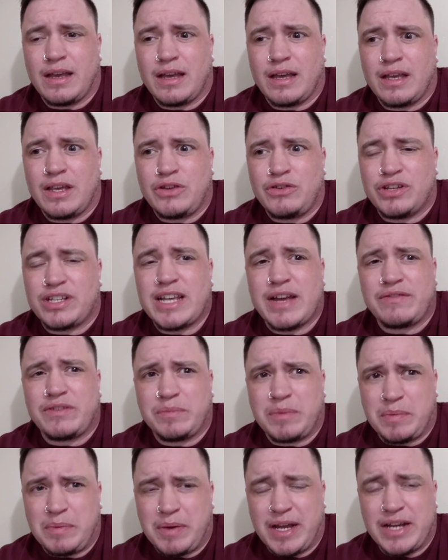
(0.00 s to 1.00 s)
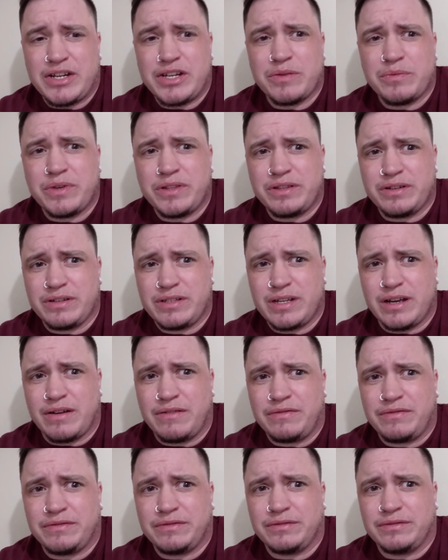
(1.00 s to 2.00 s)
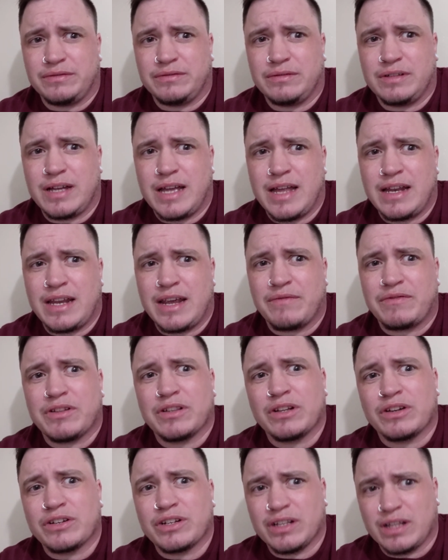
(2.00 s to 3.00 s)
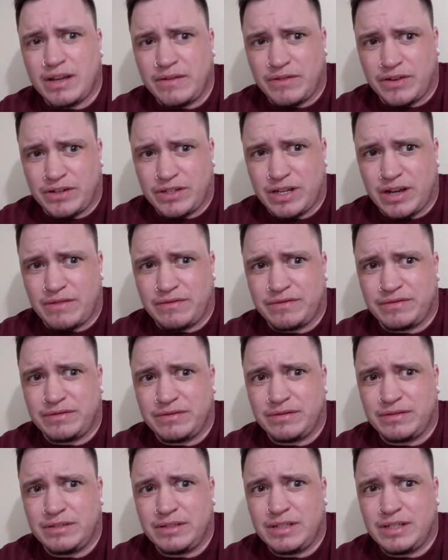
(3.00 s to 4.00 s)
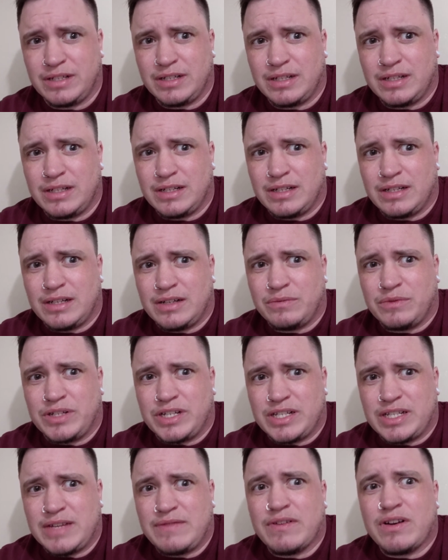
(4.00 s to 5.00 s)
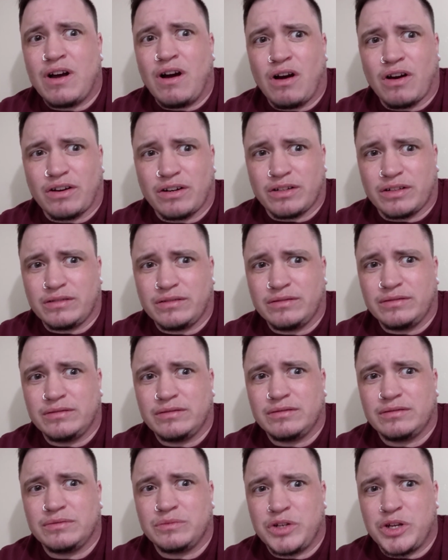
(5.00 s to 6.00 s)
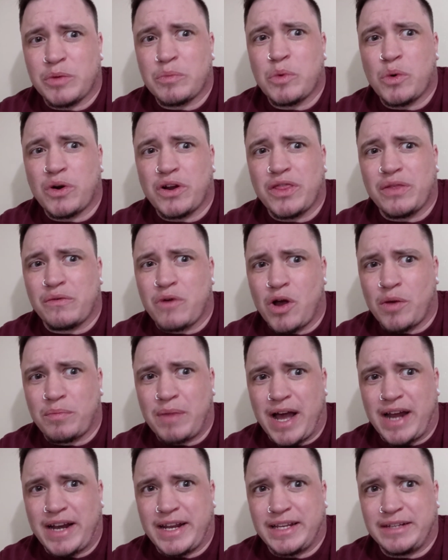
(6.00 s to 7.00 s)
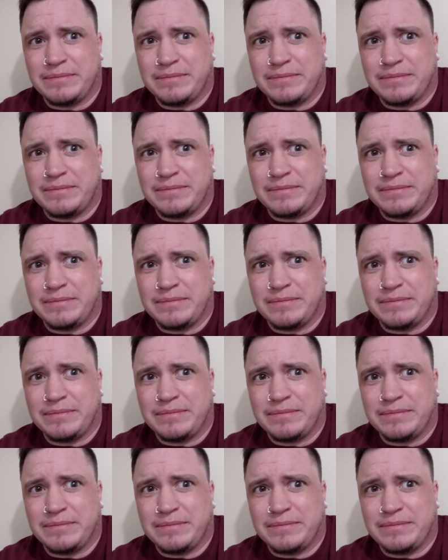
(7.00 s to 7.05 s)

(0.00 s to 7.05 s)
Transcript: You just have to be patient with yourself, and you have to learn to love yourself, which is even harder when you're born in the wrong body.